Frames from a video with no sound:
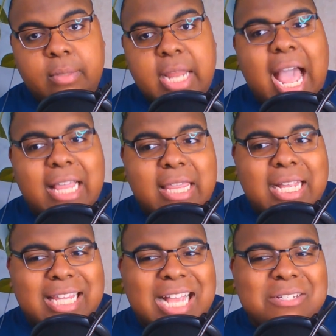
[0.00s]
I think
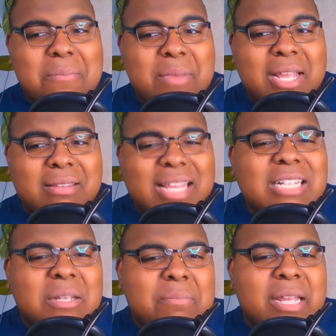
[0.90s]
that's a
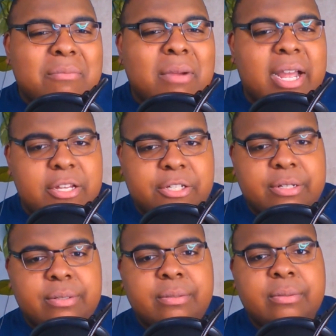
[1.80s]
bit much.
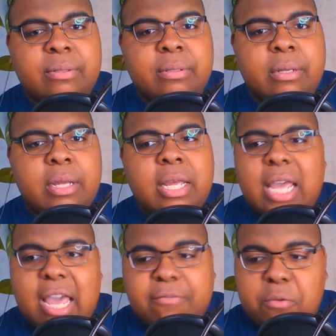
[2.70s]

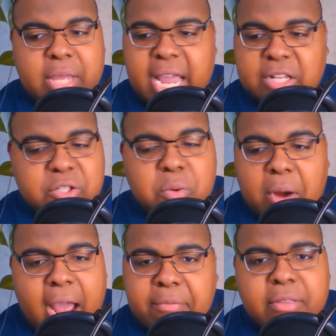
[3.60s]
If you can't score
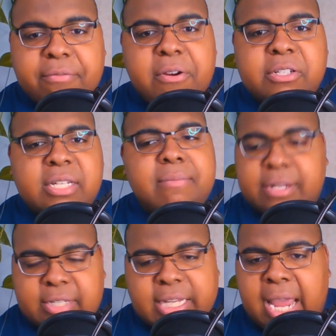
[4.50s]
after the first 10 minutes,
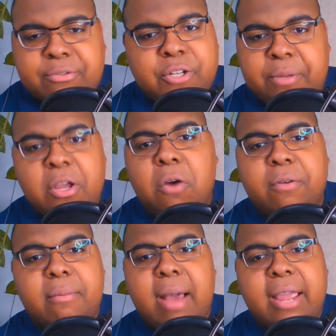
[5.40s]
the game should be over,
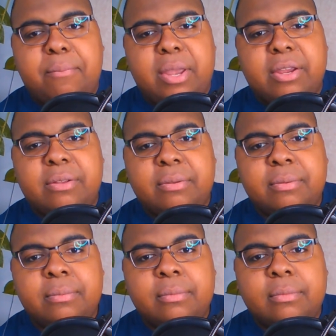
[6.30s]
in my opinion.
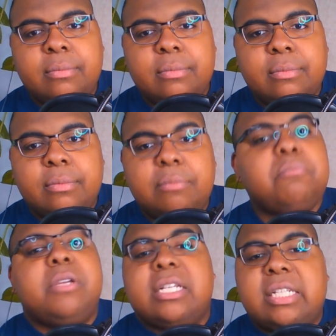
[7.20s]

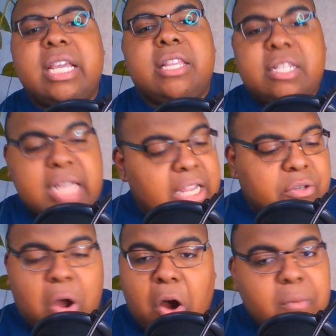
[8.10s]
Because again, these guys
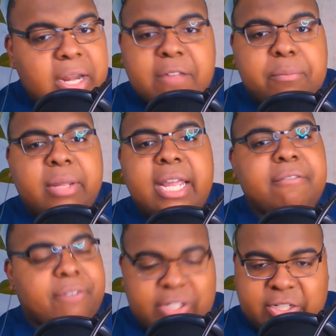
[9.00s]
are already playing
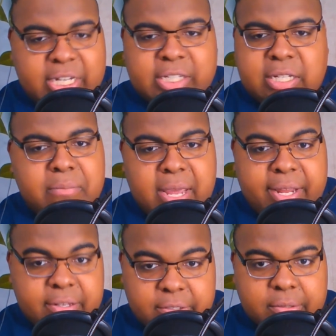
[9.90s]
for 60
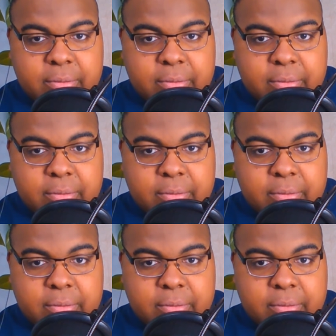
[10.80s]
minutes.